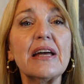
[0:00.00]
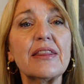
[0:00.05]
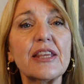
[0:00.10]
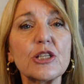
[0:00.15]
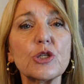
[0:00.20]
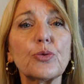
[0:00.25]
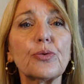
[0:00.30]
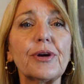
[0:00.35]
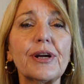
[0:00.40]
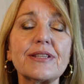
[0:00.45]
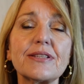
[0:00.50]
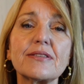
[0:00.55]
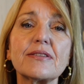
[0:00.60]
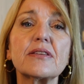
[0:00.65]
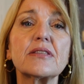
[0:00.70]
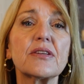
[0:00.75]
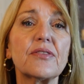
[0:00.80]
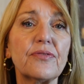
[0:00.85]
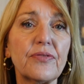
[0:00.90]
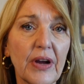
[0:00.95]
This creates a
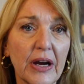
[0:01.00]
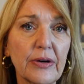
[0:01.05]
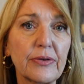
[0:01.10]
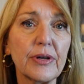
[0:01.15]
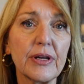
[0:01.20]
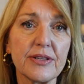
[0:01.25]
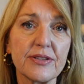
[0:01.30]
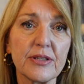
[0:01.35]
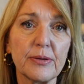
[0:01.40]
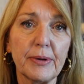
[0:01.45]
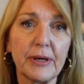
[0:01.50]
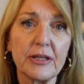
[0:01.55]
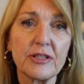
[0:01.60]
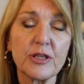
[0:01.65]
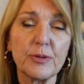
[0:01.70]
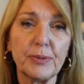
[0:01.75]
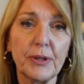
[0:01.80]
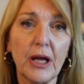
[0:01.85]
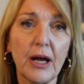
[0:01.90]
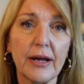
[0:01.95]
sense of fairness among
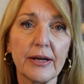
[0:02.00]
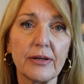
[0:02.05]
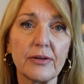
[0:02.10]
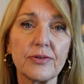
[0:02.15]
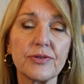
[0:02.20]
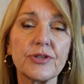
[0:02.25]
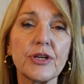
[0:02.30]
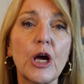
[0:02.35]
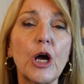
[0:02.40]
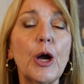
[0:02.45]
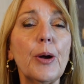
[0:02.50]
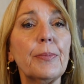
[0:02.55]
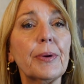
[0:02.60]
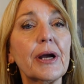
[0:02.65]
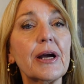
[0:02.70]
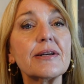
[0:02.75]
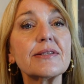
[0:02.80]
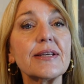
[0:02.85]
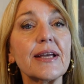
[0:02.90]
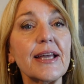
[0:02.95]
suppliers
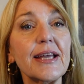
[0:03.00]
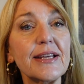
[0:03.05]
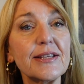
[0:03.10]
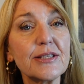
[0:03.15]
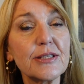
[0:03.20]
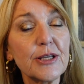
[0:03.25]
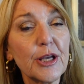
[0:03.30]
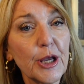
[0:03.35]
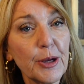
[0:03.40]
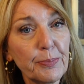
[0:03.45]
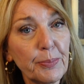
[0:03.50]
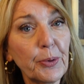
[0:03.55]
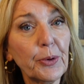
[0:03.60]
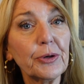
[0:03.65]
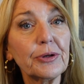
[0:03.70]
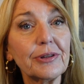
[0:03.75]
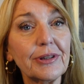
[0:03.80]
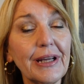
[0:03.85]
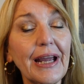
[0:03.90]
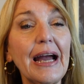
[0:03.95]
because it's
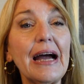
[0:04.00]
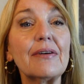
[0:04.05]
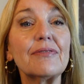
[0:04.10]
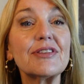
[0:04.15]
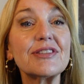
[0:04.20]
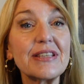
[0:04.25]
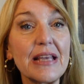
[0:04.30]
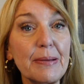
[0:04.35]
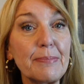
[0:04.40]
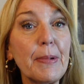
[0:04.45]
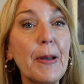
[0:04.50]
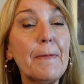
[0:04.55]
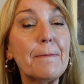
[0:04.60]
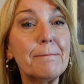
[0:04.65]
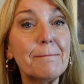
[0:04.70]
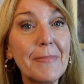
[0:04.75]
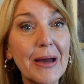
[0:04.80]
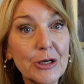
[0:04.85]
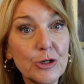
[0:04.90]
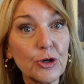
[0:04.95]
important to have the same
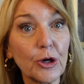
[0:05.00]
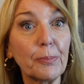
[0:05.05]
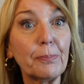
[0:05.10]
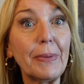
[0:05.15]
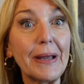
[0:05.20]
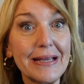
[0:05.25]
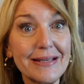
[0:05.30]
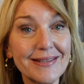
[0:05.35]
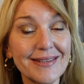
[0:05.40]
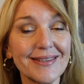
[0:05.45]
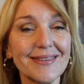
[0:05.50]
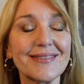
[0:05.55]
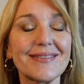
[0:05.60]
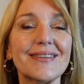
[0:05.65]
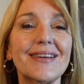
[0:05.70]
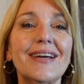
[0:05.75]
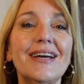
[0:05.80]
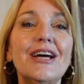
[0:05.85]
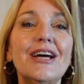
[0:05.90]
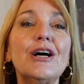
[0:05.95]
metric basis.
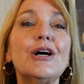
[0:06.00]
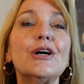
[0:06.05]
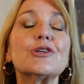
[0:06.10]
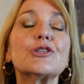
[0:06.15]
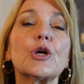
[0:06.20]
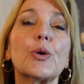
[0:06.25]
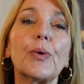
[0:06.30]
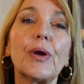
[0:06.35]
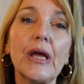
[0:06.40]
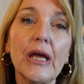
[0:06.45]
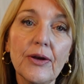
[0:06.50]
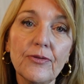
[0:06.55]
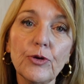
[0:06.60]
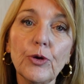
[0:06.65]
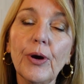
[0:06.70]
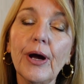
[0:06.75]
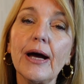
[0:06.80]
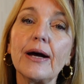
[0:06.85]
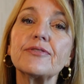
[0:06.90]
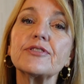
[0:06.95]
So if
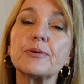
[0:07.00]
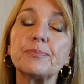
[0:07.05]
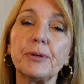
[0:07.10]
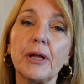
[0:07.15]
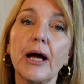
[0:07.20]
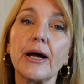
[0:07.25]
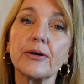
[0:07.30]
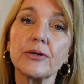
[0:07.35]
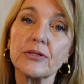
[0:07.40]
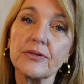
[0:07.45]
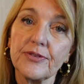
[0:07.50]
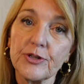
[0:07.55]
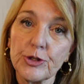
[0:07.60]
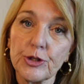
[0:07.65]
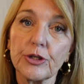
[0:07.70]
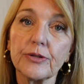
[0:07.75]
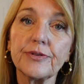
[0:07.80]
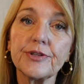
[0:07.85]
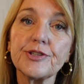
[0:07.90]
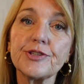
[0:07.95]
you have suppliers for
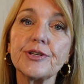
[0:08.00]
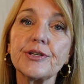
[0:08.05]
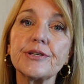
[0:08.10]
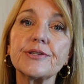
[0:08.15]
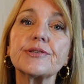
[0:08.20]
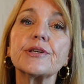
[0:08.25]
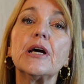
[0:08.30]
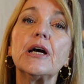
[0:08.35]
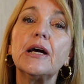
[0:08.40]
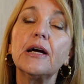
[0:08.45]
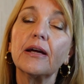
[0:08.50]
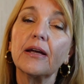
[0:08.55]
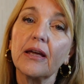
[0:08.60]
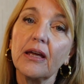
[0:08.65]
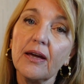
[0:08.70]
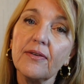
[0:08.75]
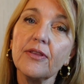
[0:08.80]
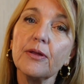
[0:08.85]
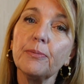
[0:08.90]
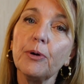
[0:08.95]
services,
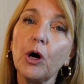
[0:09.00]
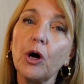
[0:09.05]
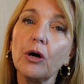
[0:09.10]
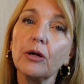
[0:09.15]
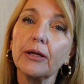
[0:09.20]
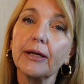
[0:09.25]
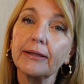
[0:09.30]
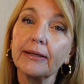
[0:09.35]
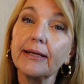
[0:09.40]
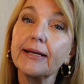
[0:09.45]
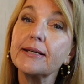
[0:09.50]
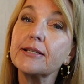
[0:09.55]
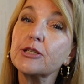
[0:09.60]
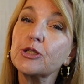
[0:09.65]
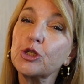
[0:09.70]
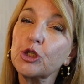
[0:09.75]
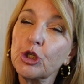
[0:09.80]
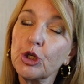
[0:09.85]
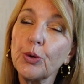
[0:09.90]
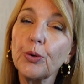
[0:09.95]
give them all at
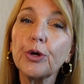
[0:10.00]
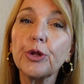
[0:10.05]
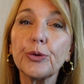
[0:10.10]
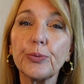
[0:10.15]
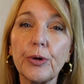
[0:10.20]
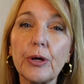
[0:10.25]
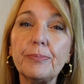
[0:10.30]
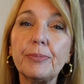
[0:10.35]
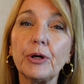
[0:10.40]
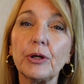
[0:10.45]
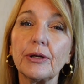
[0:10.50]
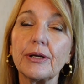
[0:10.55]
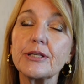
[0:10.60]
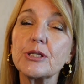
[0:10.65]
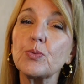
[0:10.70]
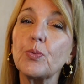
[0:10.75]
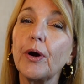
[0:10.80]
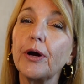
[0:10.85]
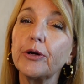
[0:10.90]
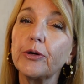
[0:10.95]
least 2 or 3
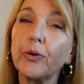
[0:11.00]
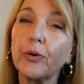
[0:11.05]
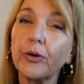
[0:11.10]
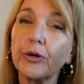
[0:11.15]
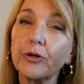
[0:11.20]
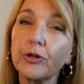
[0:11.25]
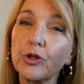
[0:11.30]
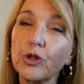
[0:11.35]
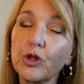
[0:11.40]
bullets where you're